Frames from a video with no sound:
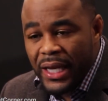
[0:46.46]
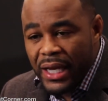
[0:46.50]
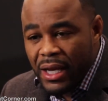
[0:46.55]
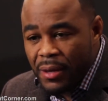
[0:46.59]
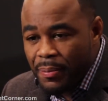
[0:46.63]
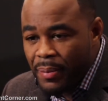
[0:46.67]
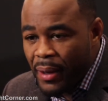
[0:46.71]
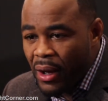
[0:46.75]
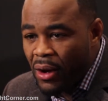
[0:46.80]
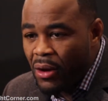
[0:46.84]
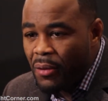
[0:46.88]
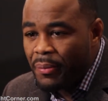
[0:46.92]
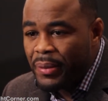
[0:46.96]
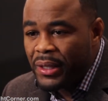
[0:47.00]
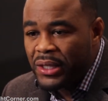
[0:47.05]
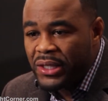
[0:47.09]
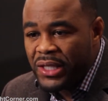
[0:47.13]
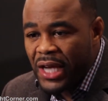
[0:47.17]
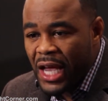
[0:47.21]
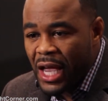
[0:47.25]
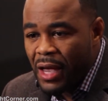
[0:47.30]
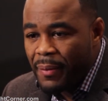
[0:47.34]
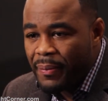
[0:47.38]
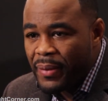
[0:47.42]
get a belt and
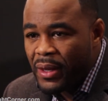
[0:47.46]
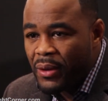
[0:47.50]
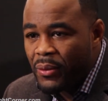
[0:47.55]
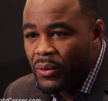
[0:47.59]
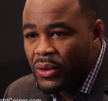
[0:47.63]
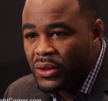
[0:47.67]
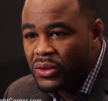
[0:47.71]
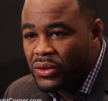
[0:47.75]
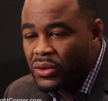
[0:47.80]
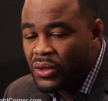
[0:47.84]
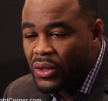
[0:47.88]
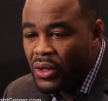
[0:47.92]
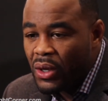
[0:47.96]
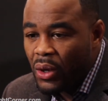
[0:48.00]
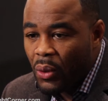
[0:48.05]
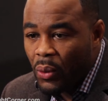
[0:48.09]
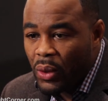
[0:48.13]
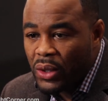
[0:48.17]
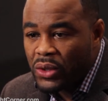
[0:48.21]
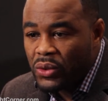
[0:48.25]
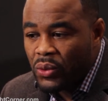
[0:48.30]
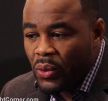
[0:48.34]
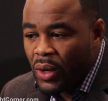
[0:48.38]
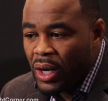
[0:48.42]
be champion was
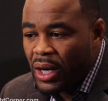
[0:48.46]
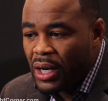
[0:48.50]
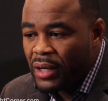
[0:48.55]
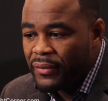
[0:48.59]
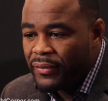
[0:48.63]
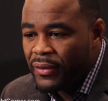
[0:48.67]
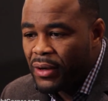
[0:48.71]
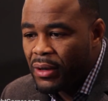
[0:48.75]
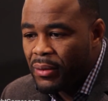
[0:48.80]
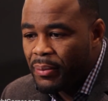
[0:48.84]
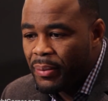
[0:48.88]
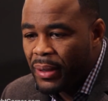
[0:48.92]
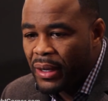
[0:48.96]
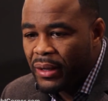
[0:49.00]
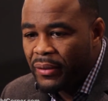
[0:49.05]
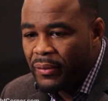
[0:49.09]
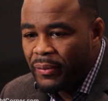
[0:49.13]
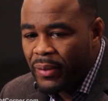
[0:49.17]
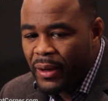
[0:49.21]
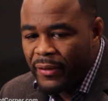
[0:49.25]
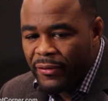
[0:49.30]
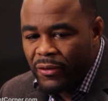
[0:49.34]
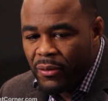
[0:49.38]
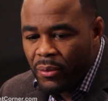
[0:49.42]
one of them.
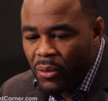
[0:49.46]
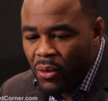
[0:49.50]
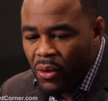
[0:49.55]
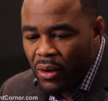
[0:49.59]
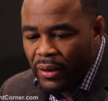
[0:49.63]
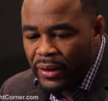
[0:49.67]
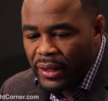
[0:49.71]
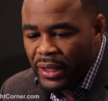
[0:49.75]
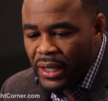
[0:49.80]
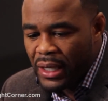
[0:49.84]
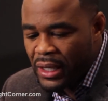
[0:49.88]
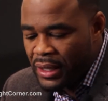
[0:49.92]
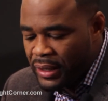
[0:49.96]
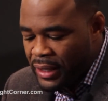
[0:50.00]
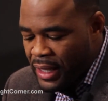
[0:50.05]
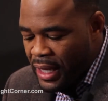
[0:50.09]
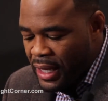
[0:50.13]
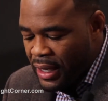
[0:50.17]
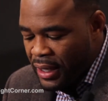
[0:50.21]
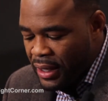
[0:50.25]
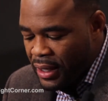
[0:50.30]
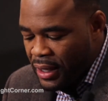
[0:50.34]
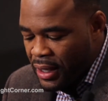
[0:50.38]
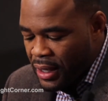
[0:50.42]
But for more than
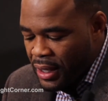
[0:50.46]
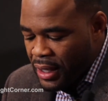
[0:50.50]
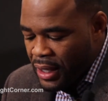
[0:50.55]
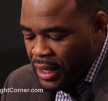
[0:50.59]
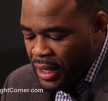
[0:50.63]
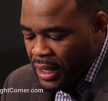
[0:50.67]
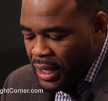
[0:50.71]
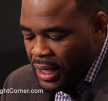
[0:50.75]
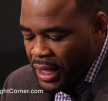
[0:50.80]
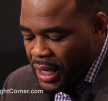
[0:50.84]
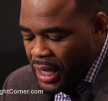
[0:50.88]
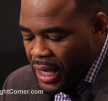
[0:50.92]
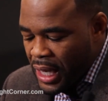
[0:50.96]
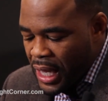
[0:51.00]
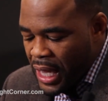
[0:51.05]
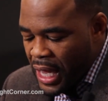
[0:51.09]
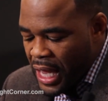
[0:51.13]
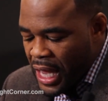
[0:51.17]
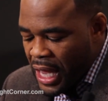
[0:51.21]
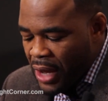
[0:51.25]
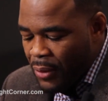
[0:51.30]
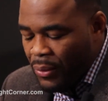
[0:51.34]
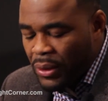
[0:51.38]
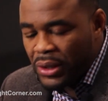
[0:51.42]
anything,
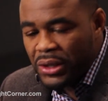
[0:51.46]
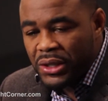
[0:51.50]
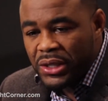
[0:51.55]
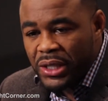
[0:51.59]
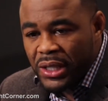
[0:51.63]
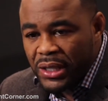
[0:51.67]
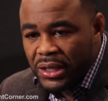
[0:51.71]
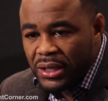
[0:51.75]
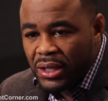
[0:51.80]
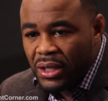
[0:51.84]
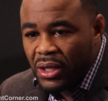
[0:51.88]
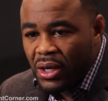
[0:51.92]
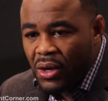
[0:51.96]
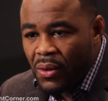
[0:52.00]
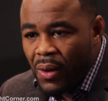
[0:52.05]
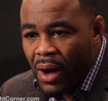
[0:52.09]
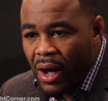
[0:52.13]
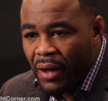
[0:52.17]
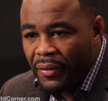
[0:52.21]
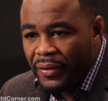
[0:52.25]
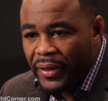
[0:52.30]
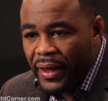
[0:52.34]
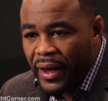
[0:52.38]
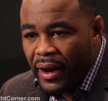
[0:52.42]
it was just to
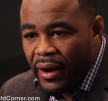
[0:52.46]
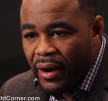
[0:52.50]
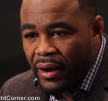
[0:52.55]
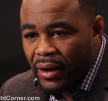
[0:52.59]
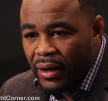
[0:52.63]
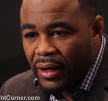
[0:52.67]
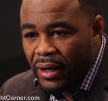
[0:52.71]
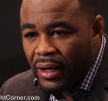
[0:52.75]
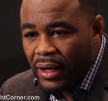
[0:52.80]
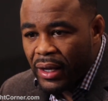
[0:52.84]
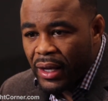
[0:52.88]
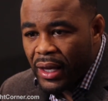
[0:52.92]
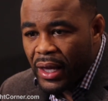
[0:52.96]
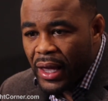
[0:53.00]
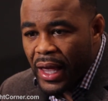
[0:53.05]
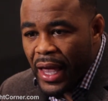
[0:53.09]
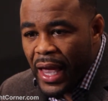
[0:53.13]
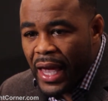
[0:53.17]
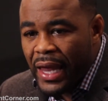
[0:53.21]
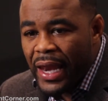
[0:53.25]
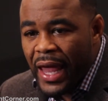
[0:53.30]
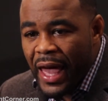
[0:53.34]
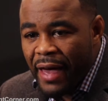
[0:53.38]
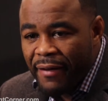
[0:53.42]
go out there
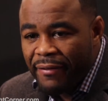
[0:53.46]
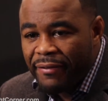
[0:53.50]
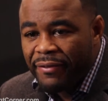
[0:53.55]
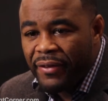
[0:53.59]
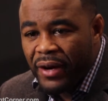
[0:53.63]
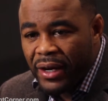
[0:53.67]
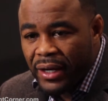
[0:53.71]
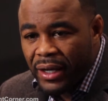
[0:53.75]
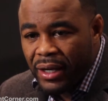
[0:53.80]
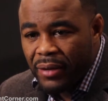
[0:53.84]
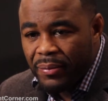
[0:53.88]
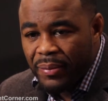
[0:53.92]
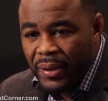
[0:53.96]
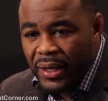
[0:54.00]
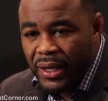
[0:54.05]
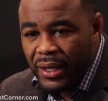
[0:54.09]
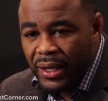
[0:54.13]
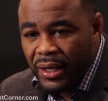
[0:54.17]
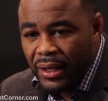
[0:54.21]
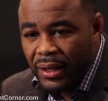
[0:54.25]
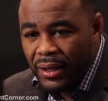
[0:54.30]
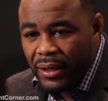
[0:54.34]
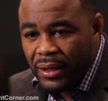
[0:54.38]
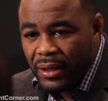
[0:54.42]
and have fun
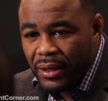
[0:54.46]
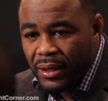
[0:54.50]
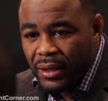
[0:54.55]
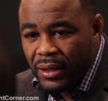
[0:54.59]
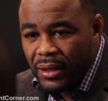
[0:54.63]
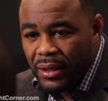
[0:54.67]
competing.